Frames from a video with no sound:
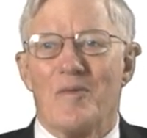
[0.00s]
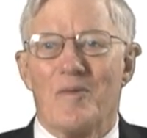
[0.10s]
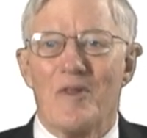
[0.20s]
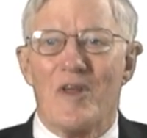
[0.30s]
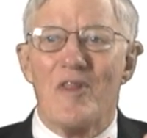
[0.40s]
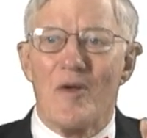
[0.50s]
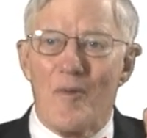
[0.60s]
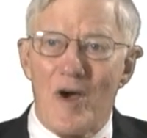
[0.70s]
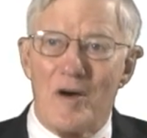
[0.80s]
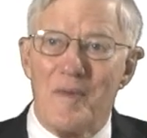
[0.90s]
within the
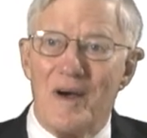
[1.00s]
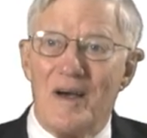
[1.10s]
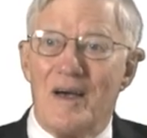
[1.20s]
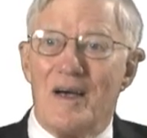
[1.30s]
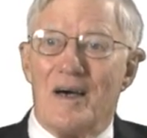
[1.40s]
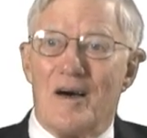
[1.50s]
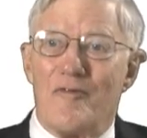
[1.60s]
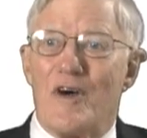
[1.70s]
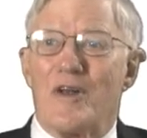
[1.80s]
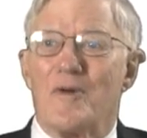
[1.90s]
realm of
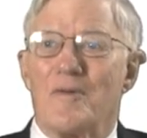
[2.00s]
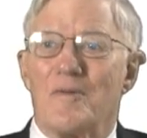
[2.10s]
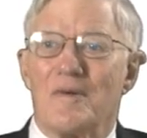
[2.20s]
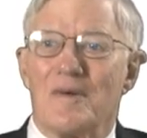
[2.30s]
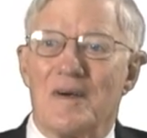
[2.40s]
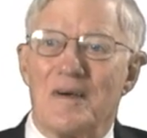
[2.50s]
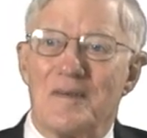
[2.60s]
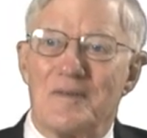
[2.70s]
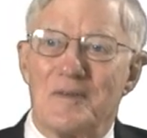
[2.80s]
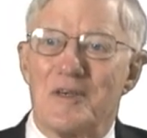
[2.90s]
federal
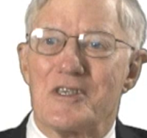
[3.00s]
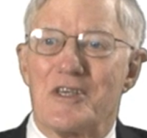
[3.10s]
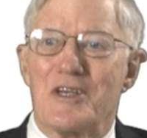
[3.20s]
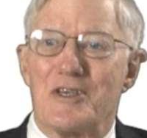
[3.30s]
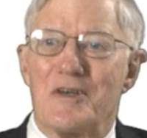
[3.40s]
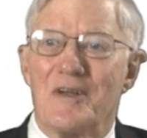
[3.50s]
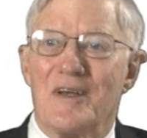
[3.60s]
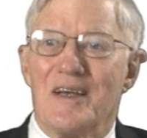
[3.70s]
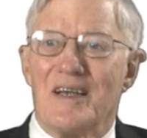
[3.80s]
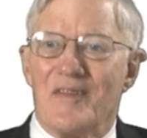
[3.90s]
jurisdiction,
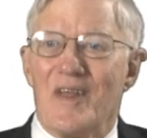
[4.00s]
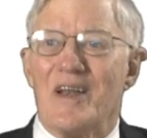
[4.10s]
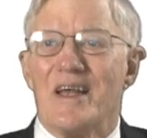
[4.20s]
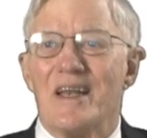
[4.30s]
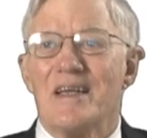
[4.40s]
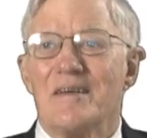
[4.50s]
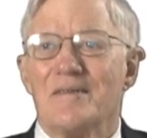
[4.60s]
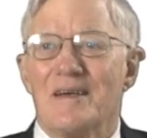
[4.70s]
then any